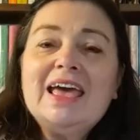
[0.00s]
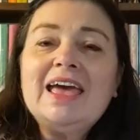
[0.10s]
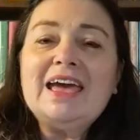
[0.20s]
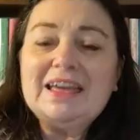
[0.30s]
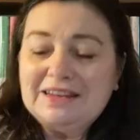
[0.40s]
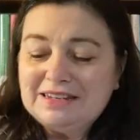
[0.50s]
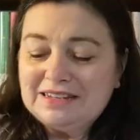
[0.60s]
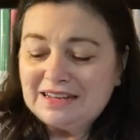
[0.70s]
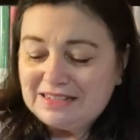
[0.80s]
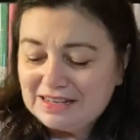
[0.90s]

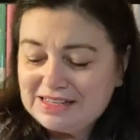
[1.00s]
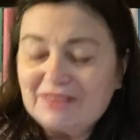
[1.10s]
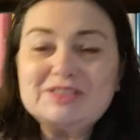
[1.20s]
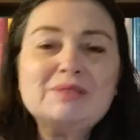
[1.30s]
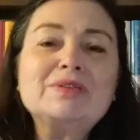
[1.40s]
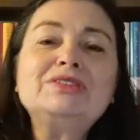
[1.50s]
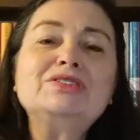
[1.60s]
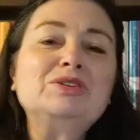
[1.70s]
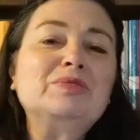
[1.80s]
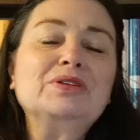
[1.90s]
And it does have something
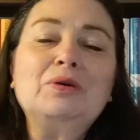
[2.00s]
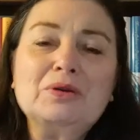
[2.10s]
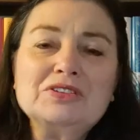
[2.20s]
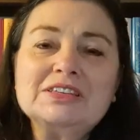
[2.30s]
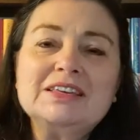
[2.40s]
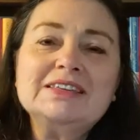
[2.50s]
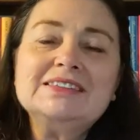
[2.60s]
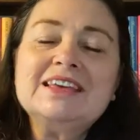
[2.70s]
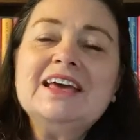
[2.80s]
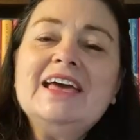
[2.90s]
to do with
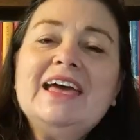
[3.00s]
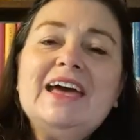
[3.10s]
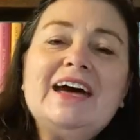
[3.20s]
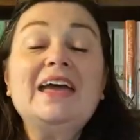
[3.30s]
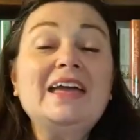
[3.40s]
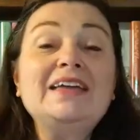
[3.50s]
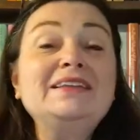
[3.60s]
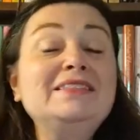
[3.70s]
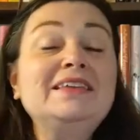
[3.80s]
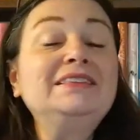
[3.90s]
horses.
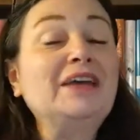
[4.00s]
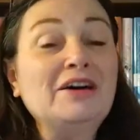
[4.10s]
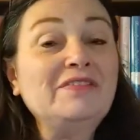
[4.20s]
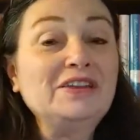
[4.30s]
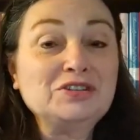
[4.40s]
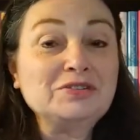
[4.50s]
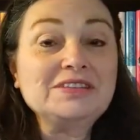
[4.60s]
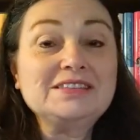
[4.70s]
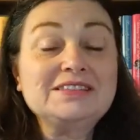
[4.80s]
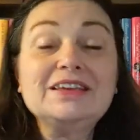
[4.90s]
And the love
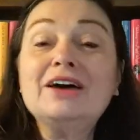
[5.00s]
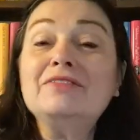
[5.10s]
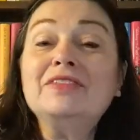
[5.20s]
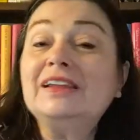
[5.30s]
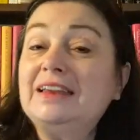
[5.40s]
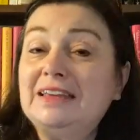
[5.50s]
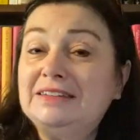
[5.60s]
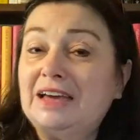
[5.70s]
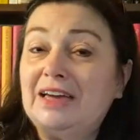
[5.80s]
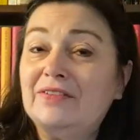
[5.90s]
interests of the Lady
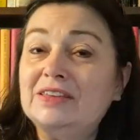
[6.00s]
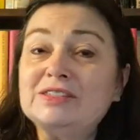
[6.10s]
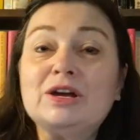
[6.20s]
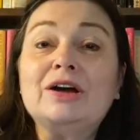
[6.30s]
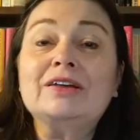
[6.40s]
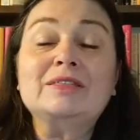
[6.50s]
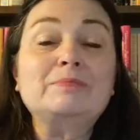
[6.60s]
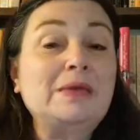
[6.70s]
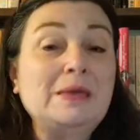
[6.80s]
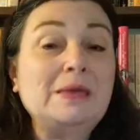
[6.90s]
Godivas are
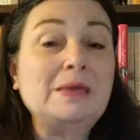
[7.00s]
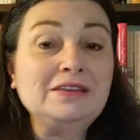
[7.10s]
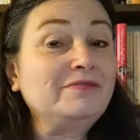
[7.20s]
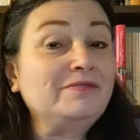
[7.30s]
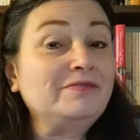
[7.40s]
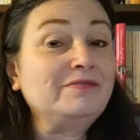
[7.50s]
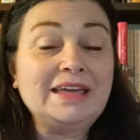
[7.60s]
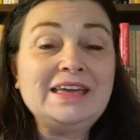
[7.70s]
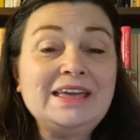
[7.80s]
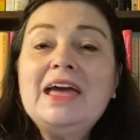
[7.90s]
the Peeping
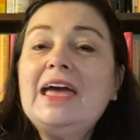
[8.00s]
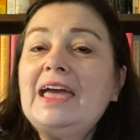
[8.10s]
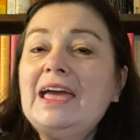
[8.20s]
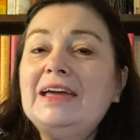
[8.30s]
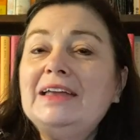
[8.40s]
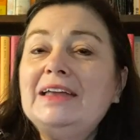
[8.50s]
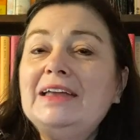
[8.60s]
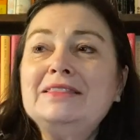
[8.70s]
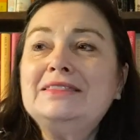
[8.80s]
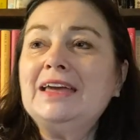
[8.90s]
family.
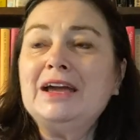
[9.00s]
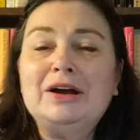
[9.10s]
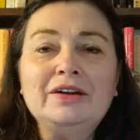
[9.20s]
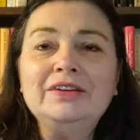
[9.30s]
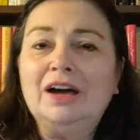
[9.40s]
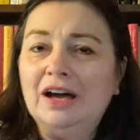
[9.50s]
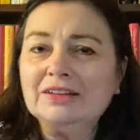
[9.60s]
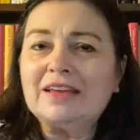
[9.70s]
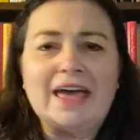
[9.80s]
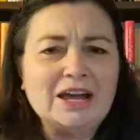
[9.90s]
And they are
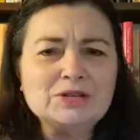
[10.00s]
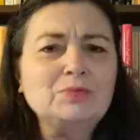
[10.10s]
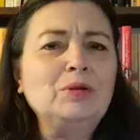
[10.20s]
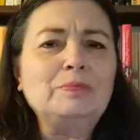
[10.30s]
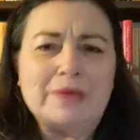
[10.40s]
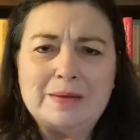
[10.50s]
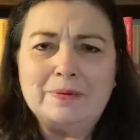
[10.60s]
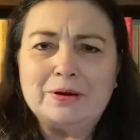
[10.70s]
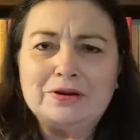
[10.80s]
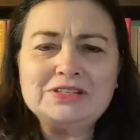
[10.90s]
not actual
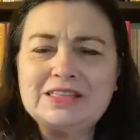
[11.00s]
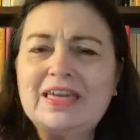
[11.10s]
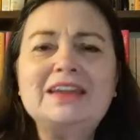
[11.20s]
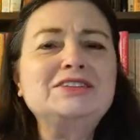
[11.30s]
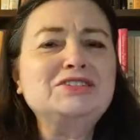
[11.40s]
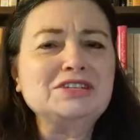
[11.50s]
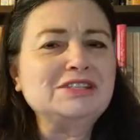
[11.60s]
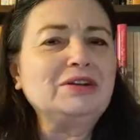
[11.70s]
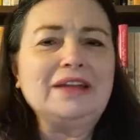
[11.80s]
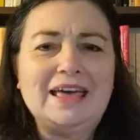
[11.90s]
peepers. That is
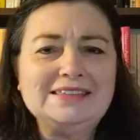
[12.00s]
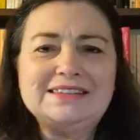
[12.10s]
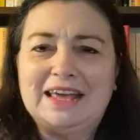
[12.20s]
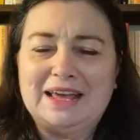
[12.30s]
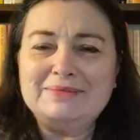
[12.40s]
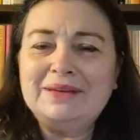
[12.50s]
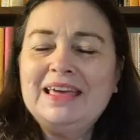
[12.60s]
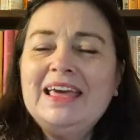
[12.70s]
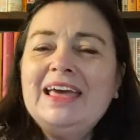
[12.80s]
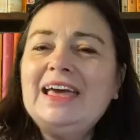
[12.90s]
just their last name.
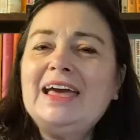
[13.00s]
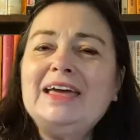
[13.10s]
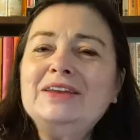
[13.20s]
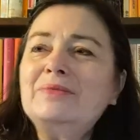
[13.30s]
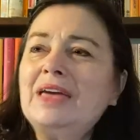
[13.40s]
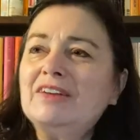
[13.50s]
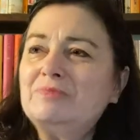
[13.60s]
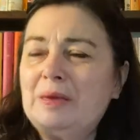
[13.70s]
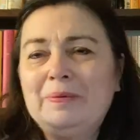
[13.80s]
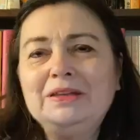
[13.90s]
And we
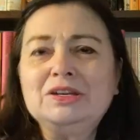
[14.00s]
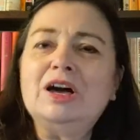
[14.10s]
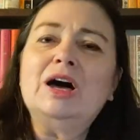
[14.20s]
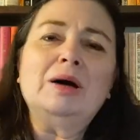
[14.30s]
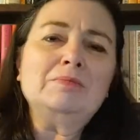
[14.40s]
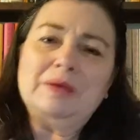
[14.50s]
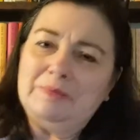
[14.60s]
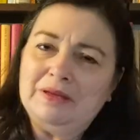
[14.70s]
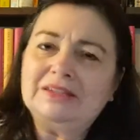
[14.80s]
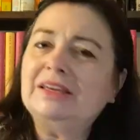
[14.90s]
have Peeping Tom,
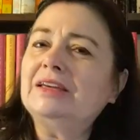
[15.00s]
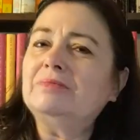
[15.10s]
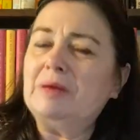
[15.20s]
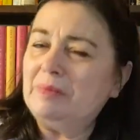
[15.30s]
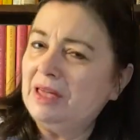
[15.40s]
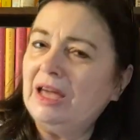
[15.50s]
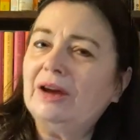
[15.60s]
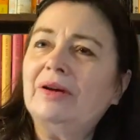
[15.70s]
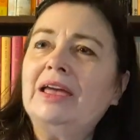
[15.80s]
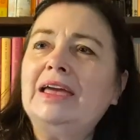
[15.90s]
Peeping Dick, Peeping
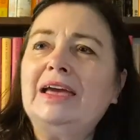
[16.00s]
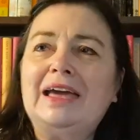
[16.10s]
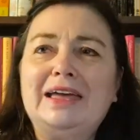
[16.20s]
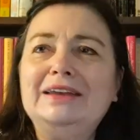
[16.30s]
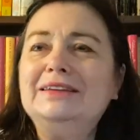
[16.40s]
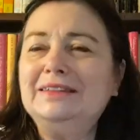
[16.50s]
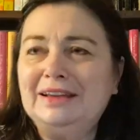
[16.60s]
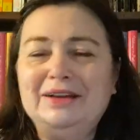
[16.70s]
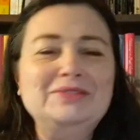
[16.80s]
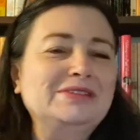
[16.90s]
Harry, and
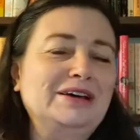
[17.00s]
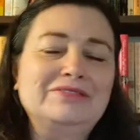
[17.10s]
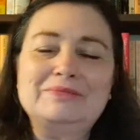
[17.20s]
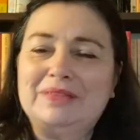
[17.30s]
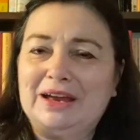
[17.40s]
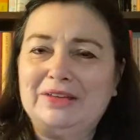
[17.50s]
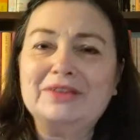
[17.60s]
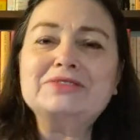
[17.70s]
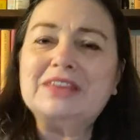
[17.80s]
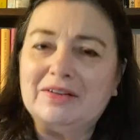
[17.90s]
it goes on from there.
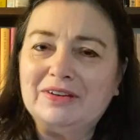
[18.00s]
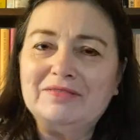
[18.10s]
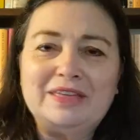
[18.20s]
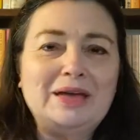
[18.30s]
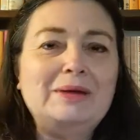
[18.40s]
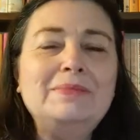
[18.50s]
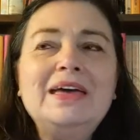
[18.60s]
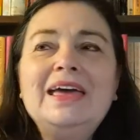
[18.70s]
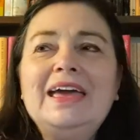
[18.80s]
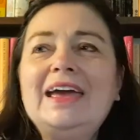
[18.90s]
There's 7 of them.
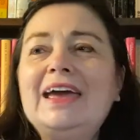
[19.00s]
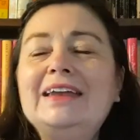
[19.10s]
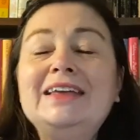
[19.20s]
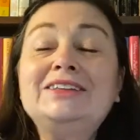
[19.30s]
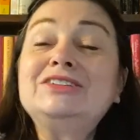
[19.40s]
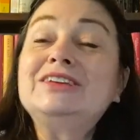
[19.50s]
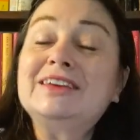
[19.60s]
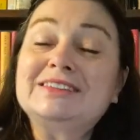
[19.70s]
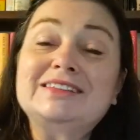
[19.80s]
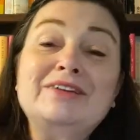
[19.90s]
And it's
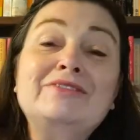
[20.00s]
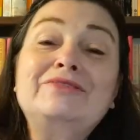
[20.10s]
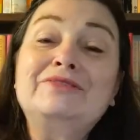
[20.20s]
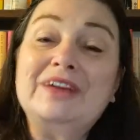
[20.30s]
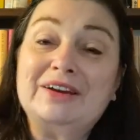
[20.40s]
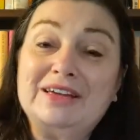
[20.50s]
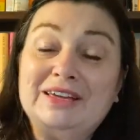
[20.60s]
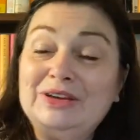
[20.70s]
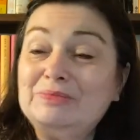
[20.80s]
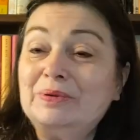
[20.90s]
just a very
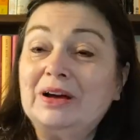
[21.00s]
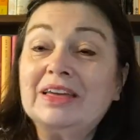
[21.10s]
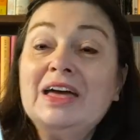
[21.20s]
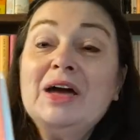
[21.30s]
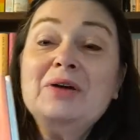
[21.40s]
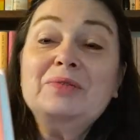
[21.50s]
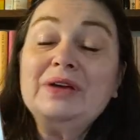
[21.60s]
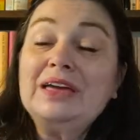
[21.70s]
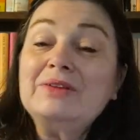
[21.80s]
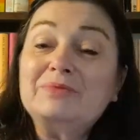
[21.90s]
cute book.
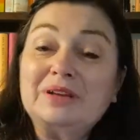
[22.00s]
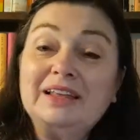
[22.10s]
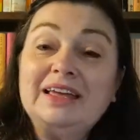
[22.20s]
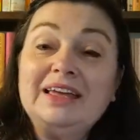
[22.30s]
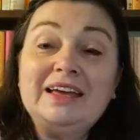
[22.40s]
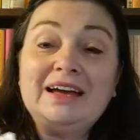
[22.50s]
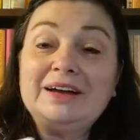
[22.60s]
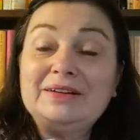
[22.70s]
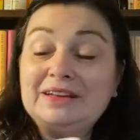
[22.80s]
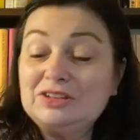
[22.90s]
We really
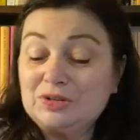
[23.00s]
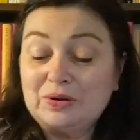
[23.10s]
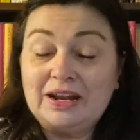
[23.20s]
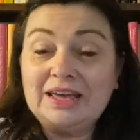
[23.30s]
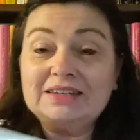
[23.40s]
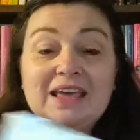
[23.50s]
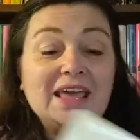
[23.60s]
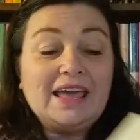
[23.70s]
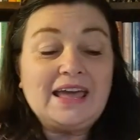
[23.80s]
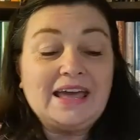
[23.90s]
enjoyed it.
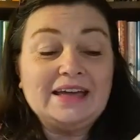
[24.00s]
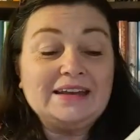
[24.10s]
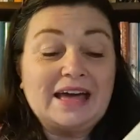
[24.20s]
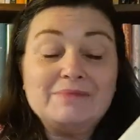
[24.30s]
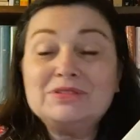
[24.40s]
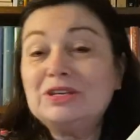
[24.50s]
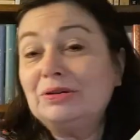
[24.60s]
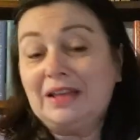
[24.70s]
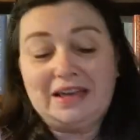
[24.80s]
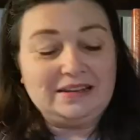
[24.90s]
And I'm
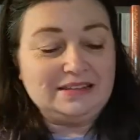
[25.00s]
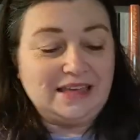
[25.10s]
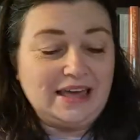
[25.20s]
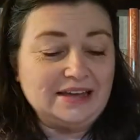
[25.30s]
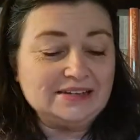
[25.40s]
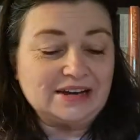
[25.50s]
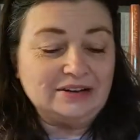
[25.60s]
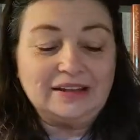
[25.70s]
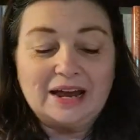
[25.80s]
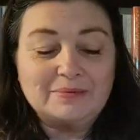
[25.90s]
so glad that
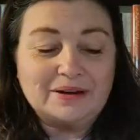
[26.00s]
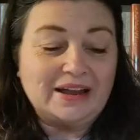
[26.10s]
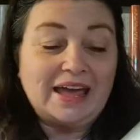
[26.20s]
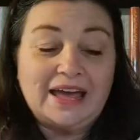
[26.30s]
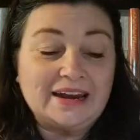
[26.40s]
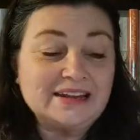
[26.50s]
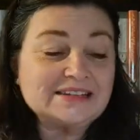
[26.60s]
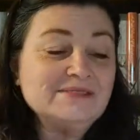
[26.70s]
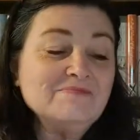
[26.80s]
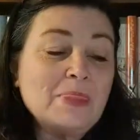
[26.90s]
our library had it.